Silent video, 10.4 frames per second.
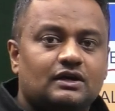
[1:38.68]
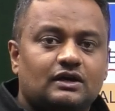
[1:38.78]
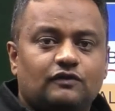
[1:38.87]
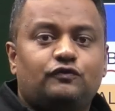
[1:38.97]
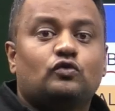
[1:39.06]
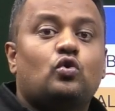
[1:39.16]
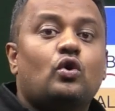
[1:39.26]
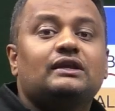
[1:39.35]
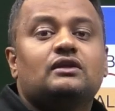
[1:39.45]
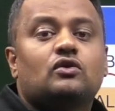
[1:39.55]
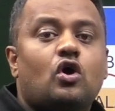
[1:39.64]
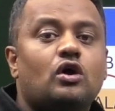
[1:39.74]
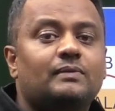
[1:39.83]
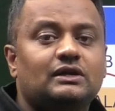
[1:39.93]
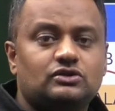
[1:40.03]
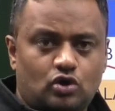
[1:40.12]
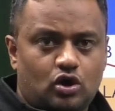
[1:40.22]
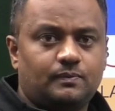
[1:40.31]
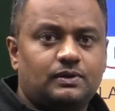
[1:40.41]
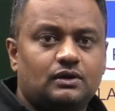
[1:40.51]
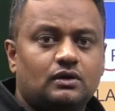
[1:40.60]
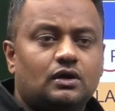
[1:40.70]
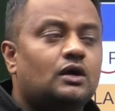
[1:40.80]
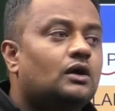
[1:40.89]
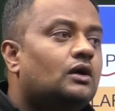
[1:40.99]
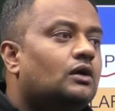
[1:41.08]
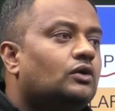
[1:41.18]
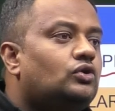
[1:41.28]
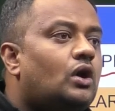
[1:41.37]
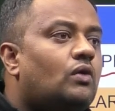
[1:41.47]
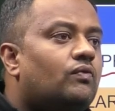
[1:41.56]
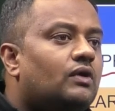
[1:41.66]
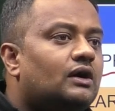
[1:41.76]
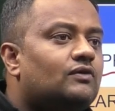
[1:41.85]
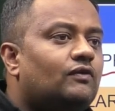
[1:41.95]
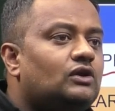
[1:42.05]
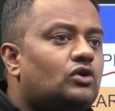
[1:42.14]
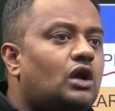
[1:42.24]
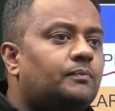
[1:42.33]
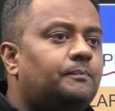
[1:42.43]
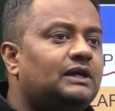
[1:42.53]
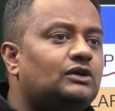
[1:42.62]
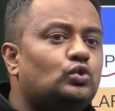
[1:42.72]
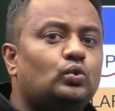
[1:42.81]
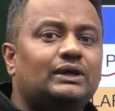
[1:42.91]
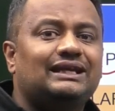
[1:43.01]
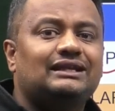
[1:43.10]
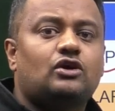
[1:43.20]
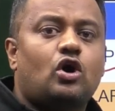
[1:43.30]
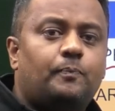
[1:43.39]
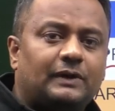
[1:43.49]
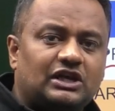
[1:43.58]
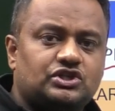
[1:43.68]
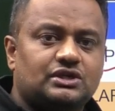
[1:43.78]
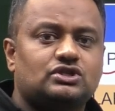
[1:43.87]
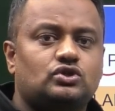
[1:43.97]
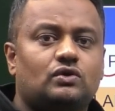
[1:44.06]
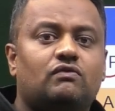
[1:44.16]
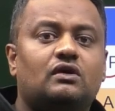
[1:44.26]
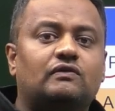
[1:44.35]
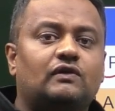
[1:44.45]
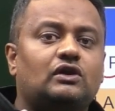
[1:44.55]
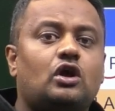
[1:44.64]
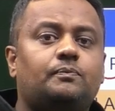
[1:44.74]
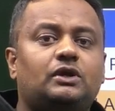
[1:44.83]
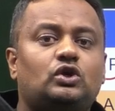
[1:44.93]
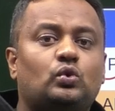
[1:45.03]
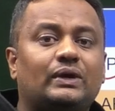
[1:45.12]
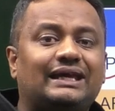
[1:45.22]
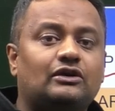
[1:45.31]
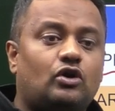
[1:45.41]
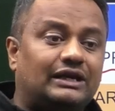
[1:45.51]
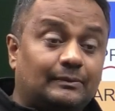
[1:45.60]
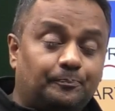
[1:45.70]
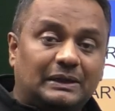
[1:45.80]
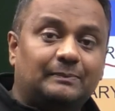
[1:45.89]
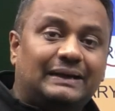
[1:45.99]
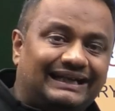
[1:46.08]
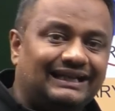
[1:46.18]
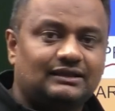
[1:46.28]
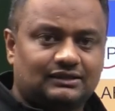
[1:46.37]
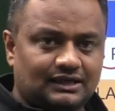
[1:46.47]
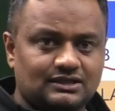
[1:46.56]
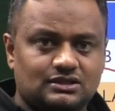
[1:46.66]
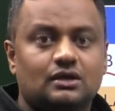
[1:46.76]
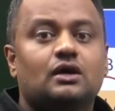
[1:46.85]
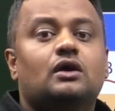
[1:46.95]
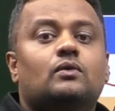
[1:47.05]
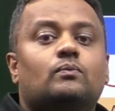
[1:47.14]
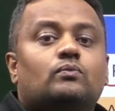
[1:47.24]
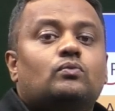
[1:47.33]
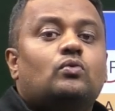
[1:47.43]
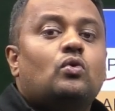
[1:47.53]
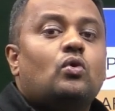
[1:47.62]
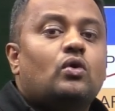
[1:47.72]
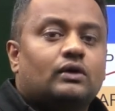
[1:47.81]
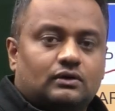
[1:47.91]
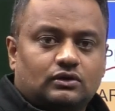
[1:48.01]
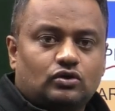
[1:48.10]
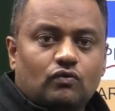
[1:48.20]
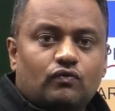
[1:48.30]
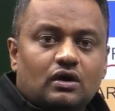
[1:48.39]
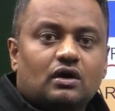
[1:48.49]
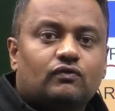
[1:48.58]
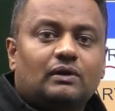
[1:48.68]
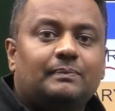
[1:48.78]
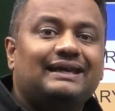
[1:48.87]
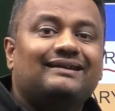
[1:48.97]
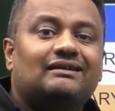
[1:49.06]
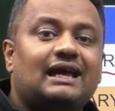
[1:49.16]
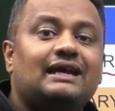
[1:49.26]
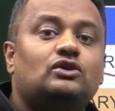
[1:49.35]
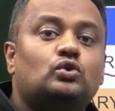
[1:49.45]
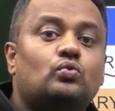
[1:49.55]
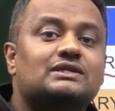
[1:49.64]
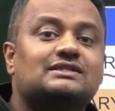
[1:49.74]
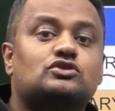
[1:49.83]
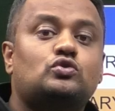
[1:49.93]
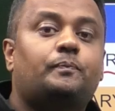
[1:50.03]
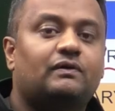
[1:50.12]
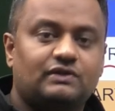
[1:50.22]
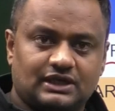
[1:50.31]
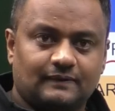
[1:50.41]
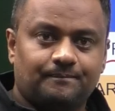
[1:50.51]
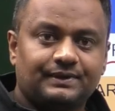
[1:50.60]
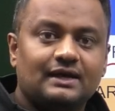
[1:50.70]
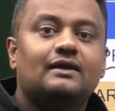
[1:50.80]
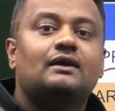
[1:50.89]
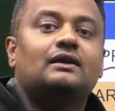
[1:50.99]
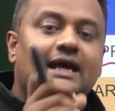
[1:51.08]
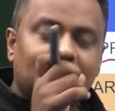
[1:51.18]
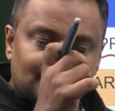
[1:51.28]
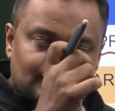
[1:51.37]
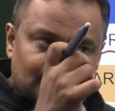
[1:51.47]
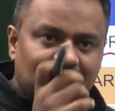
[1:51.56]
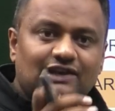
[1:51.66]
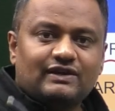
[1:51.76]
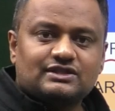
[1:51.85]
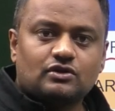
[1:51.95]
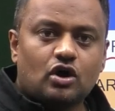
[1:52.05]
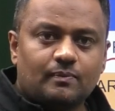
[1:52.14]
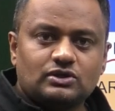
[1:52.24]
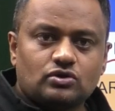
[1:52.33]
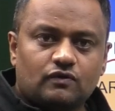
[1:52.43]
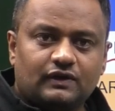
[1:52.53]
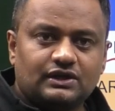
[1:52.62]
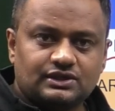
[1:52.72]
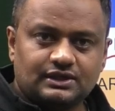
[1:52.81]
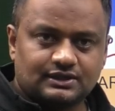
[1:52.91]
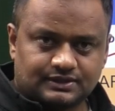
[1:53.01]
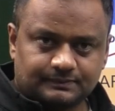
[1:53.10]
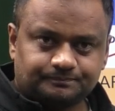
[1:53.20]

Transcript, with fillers: if you go in the government job, your work will not be doing the operations, your work will not be doing or implementing the things. More, your work will be inclined towards the supervision. Like railway is a government job for engineers.